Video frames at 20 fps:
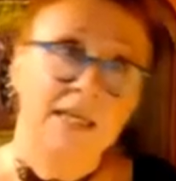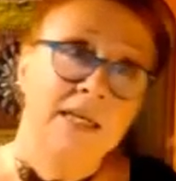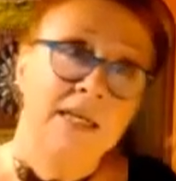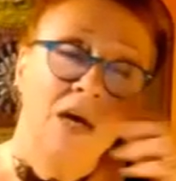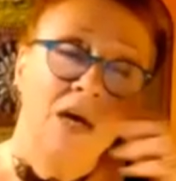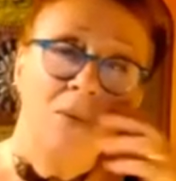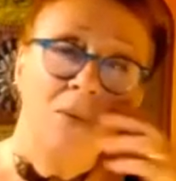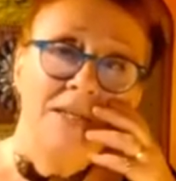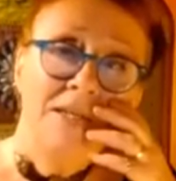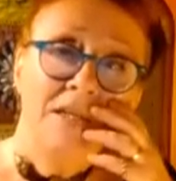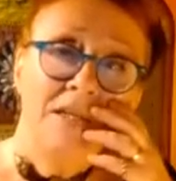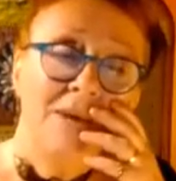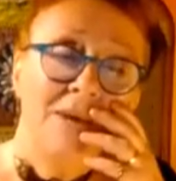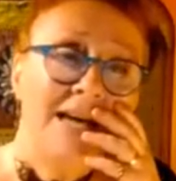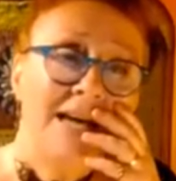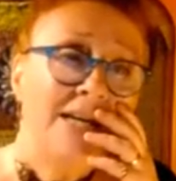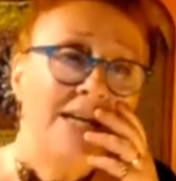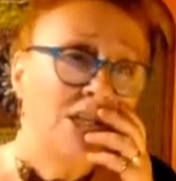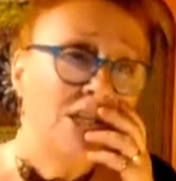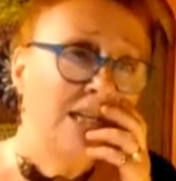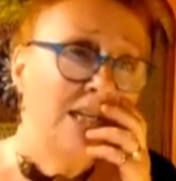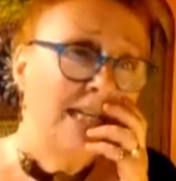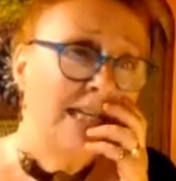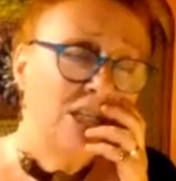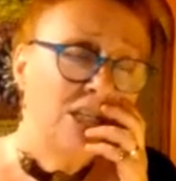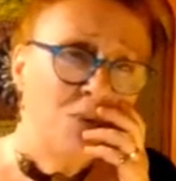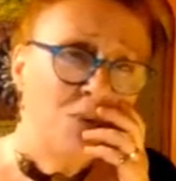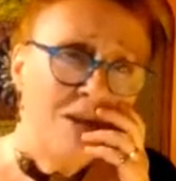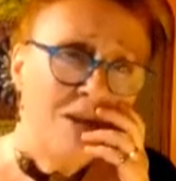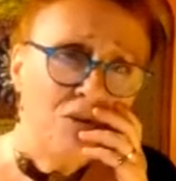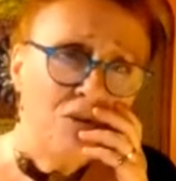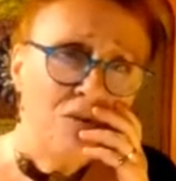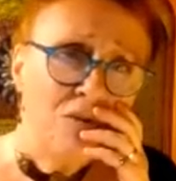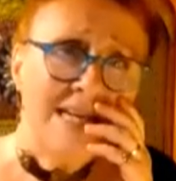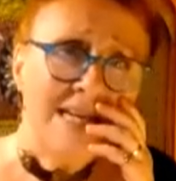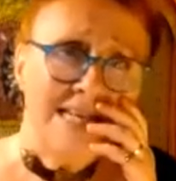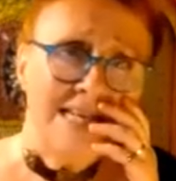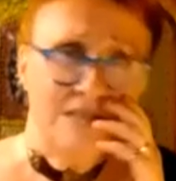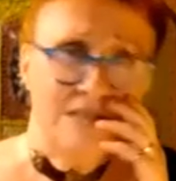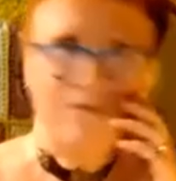I waited patiently as she went through the
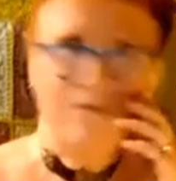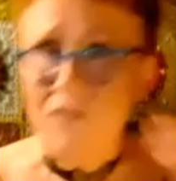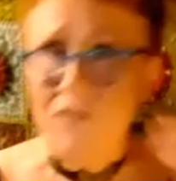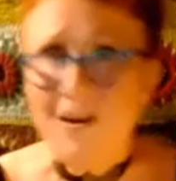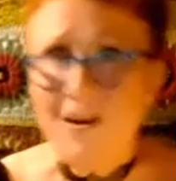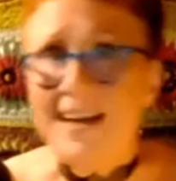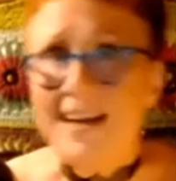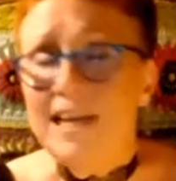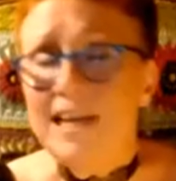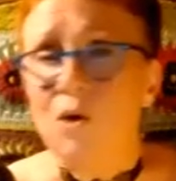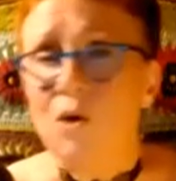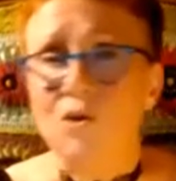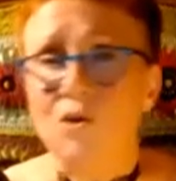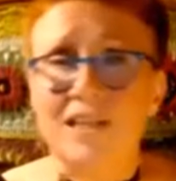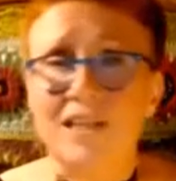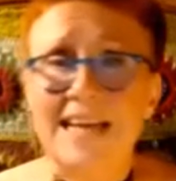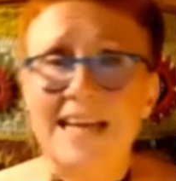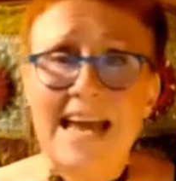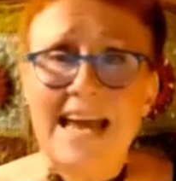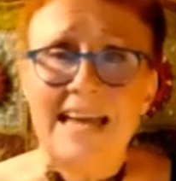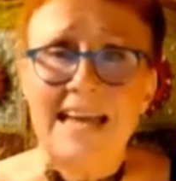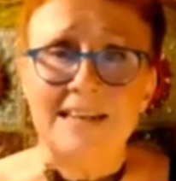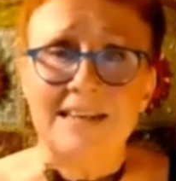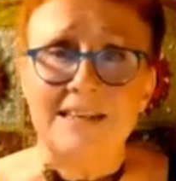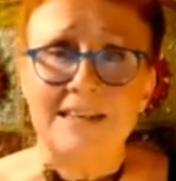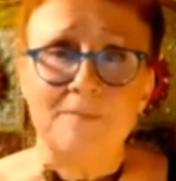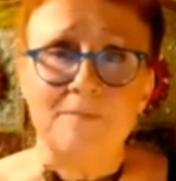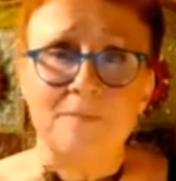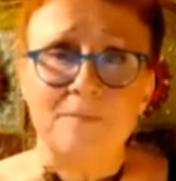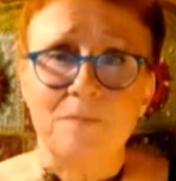list and finally got to the end.